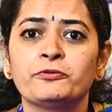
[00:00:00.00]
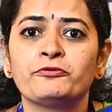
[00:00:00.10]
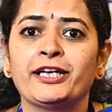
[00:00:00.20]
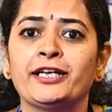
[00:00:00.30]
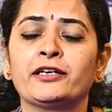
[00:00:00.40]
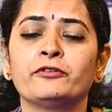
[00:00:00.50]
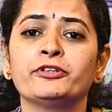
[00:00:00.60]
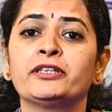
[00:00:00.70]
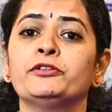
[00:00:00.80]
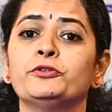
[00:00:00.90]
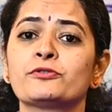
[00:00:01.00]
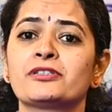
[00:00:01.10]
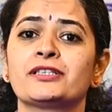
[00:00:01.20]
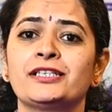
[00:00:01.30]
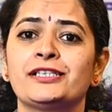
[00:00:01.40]
where we use
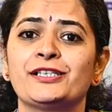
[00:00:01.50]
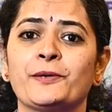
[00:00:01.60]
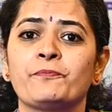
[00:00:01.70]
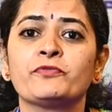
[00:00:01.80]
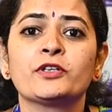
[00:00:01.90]
the CGM